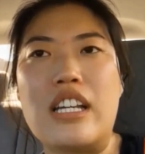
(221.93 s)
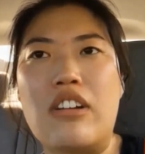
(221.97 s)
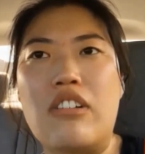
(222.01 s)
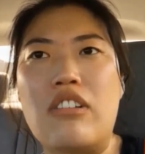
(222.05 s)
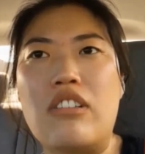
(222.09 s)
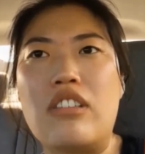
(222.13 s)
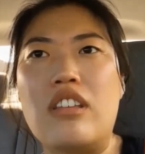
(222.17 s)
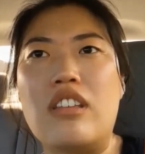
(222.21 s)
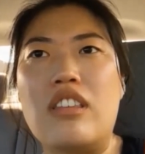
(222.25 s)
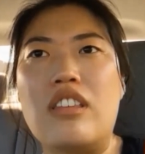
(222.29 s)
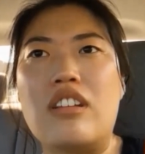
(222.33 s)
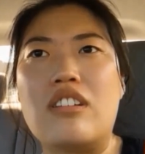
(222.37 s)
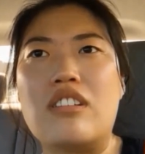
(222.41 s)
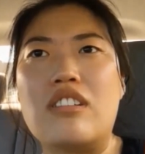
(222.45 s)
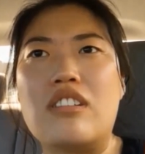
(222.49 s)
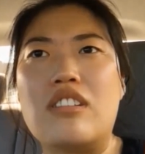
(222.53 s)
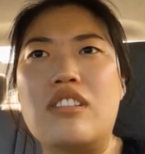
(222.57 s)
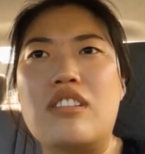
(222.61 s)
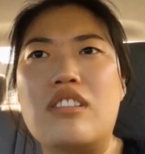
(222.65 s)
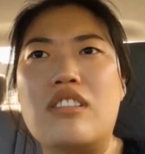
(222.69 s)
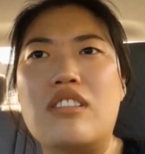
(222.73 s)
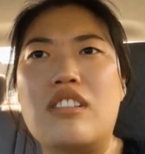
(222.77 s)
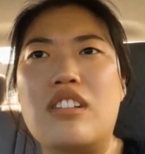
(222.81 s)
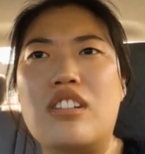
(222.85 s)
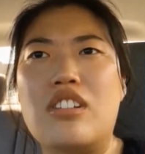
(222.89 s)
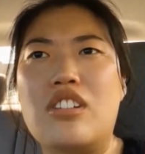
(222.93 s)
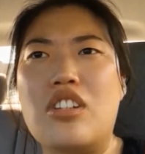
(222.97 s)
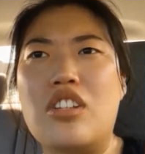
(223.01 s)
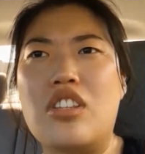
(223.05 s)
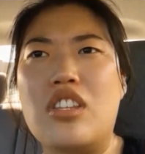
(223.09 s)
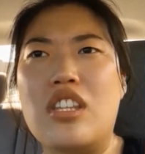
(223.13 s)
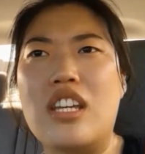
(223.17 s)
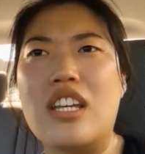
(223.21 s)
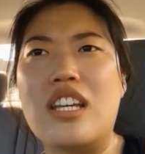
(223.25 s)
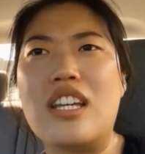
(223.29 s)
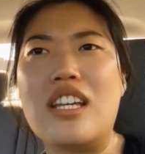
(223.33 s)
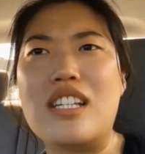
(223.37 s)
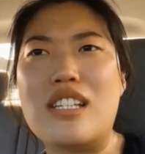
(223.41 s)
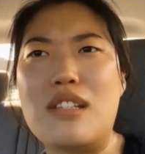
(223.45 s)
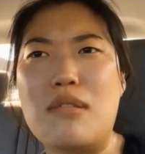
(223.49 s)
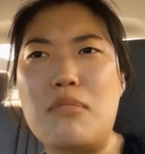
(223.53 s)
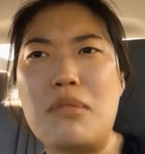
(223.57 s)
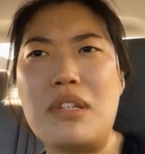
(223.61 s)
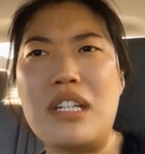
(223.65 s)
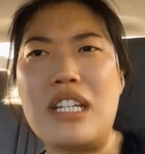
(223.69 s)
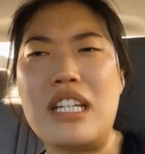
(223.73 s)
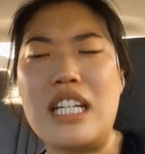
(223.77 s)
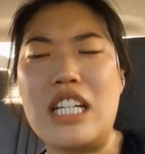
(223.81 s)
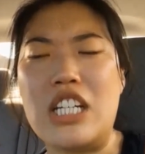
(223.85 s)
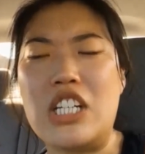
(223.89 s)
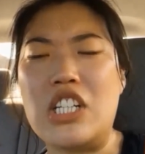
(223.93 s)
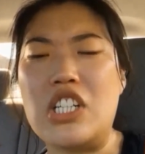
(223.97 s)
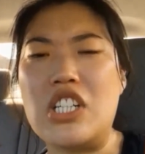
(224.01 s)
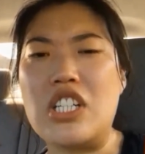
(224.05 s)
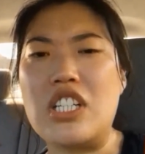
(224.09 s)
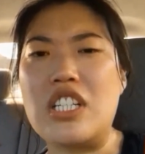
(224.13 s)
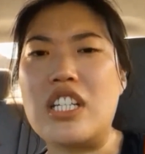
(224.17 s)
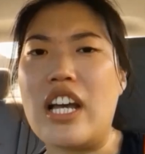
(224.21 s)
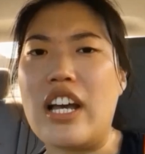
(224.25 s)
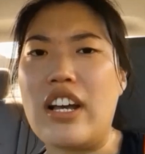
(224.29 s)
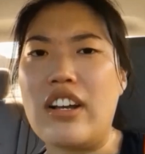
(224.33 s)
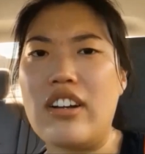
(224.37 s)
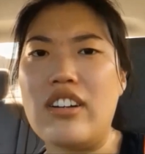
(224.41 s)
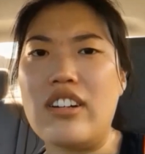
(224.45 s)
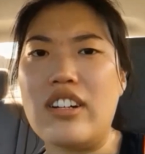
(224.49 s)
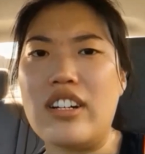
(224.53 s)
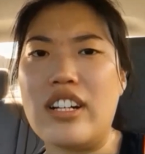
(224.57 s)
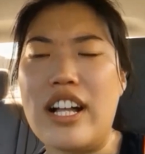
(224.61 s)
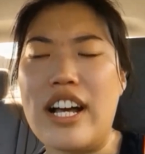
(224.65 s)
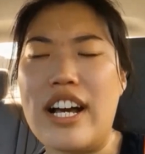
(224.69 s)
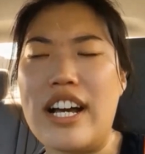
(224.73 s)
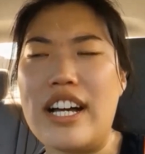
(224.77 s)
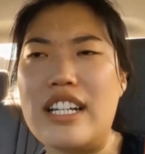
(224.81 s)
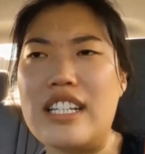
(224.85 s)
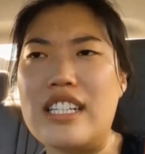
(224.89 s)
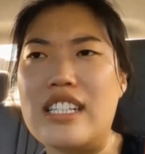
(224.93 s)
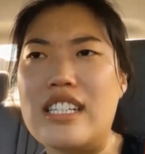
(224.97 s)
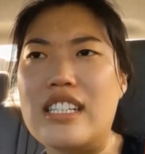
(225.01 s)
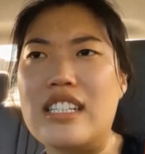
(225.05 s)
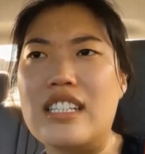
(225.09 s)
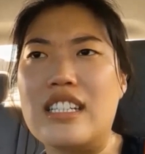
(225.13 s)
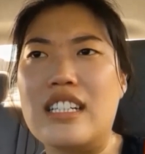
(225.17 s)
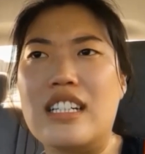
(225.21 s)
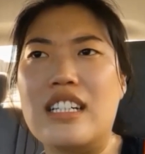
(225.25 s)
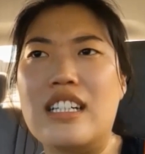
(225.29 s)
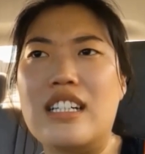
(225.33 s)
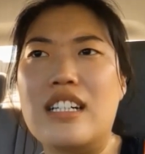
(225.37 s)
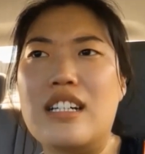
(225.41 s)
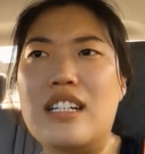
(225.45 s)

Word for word: I don't think there's such a thing as a beginner's cycle class